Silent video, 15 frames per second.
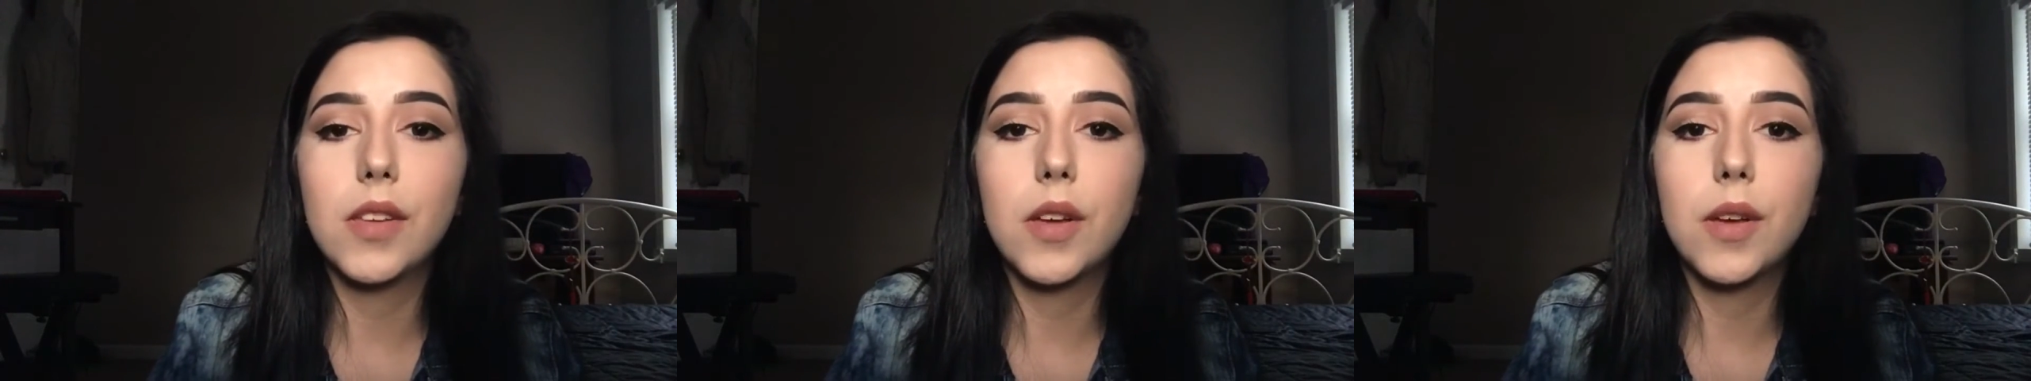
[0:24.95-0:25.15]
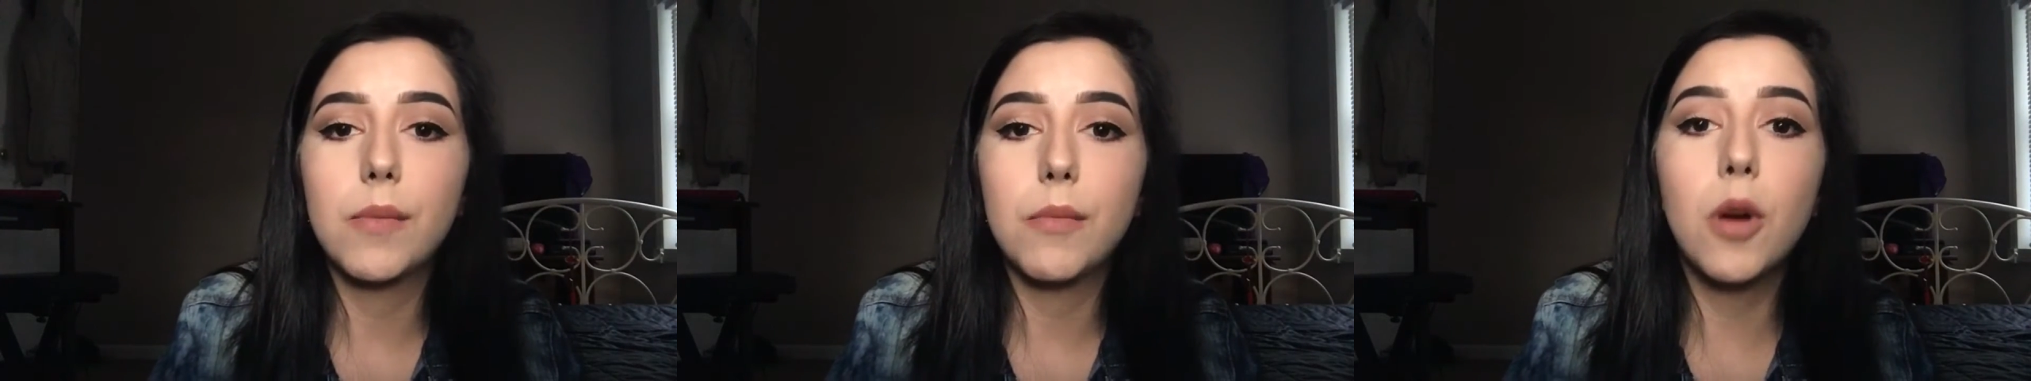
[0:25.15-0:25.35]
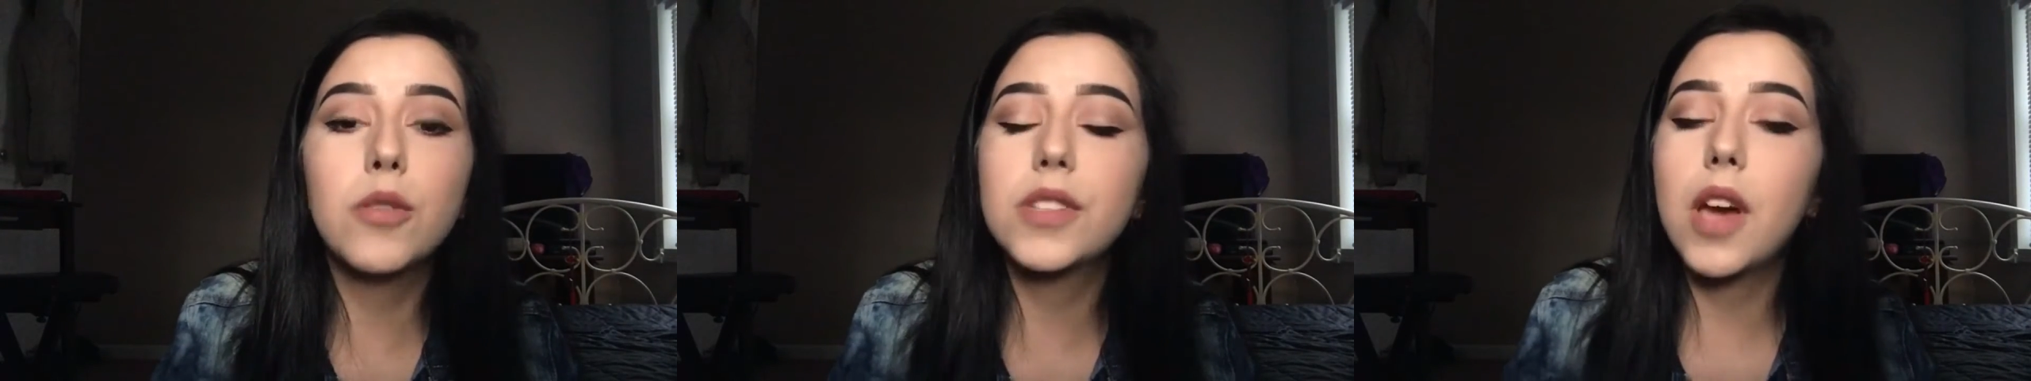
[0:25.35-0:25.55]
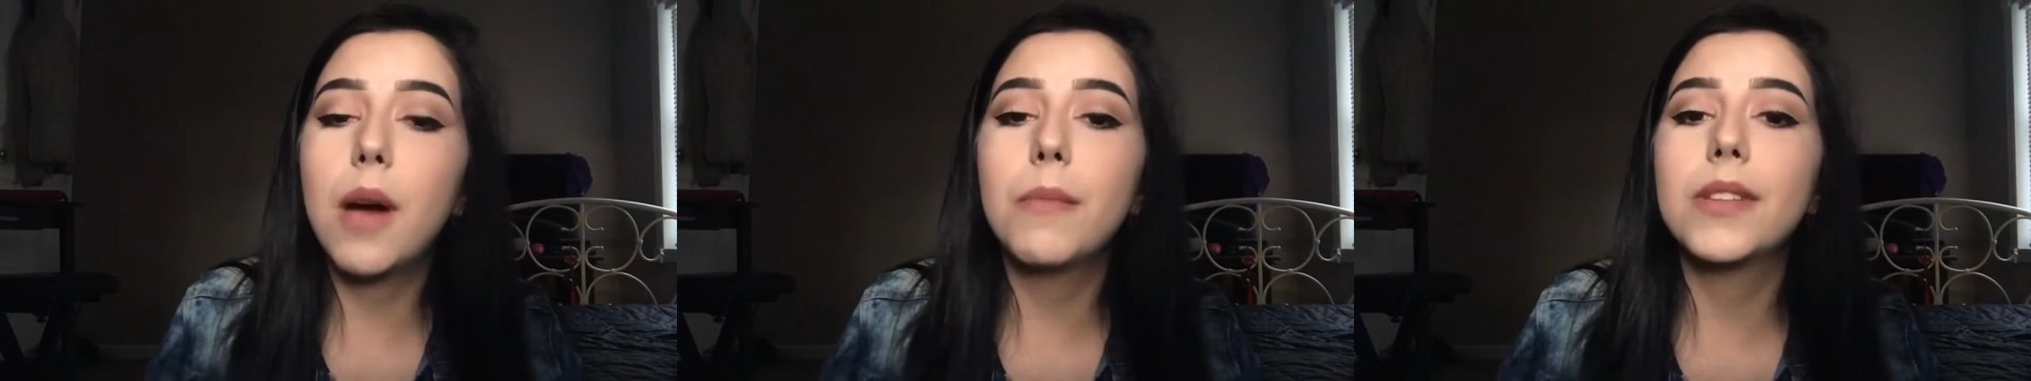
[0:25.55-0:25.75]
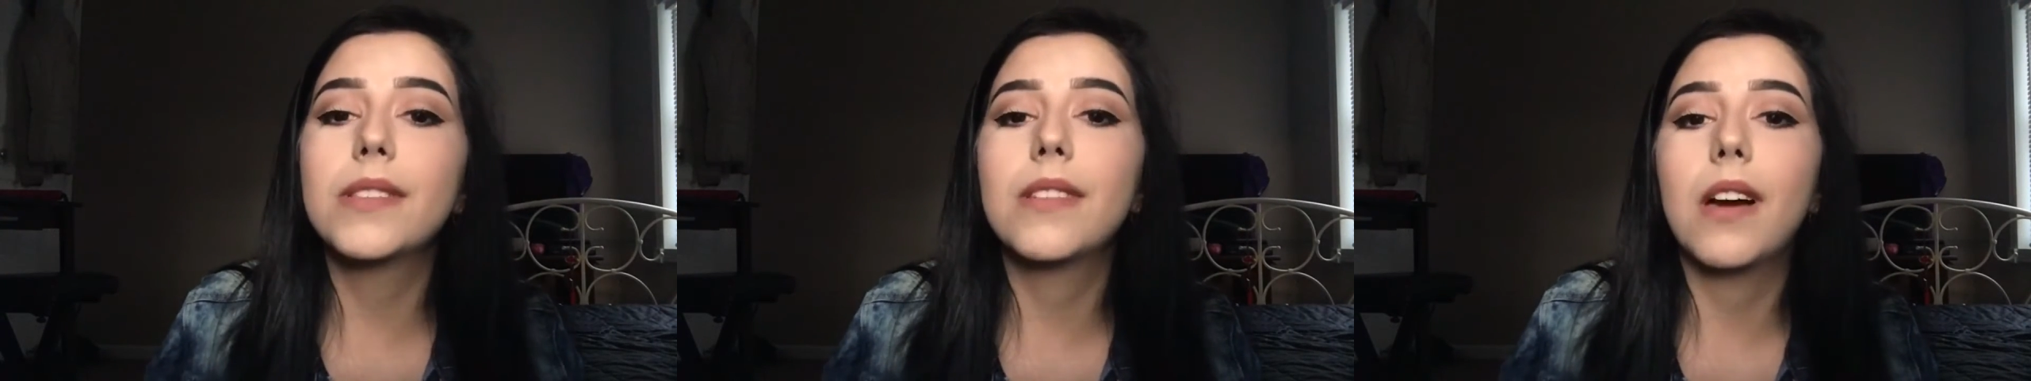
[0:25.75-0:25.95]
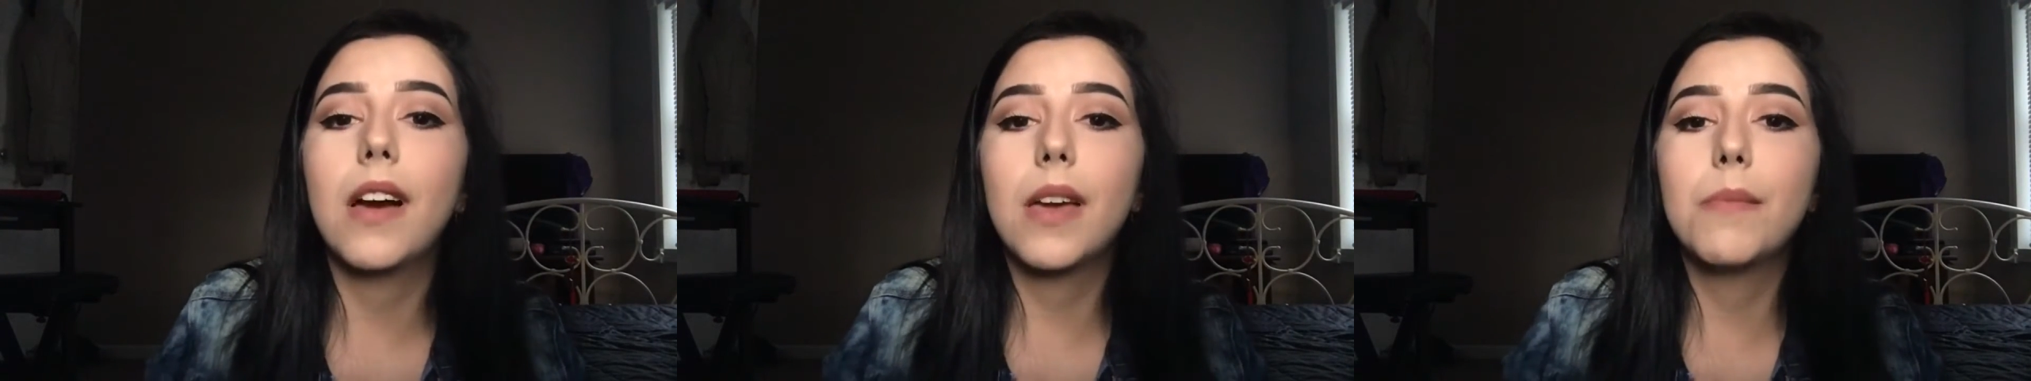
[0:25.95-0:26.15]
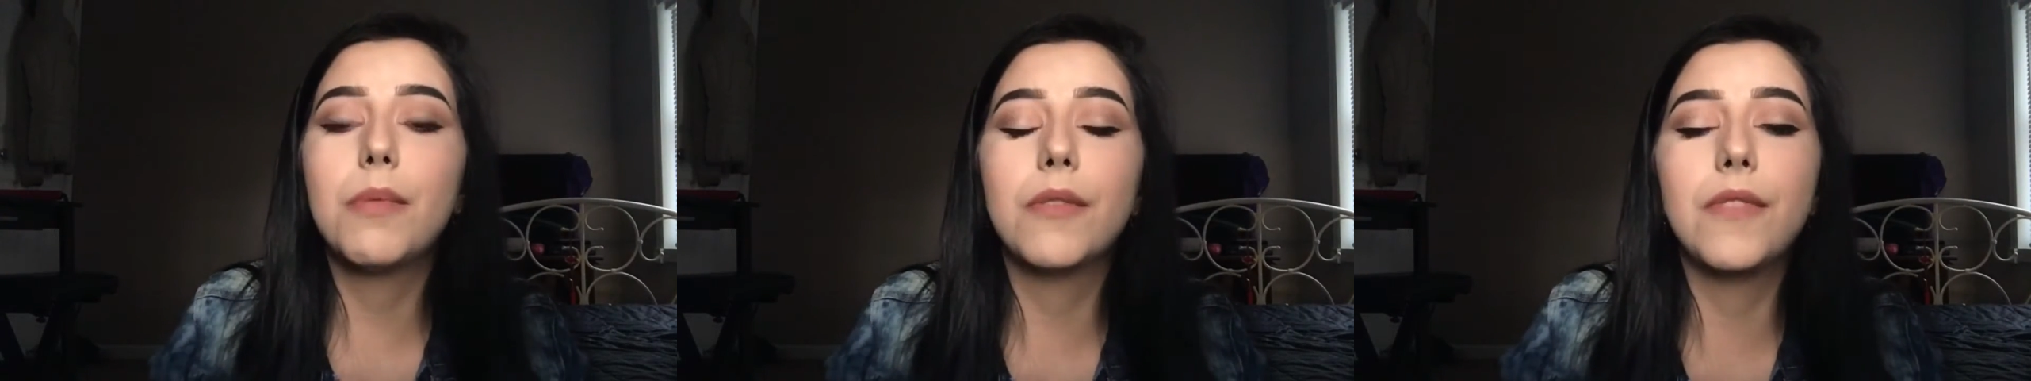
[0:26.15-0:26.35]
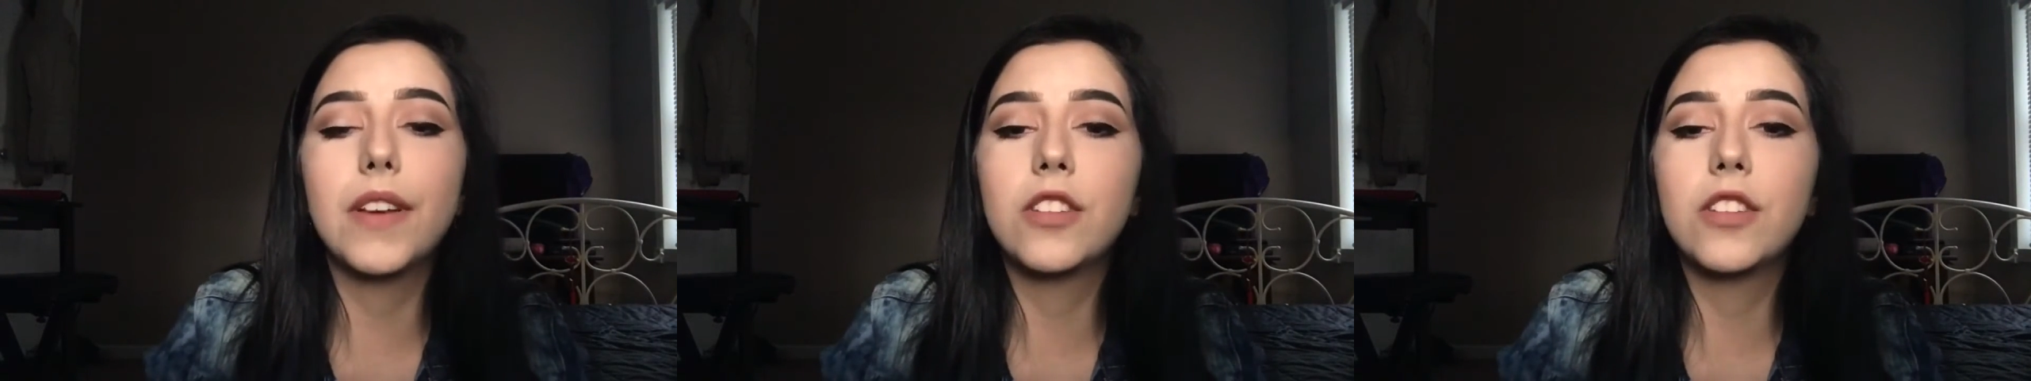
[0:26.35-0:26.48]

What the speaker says: the most common type of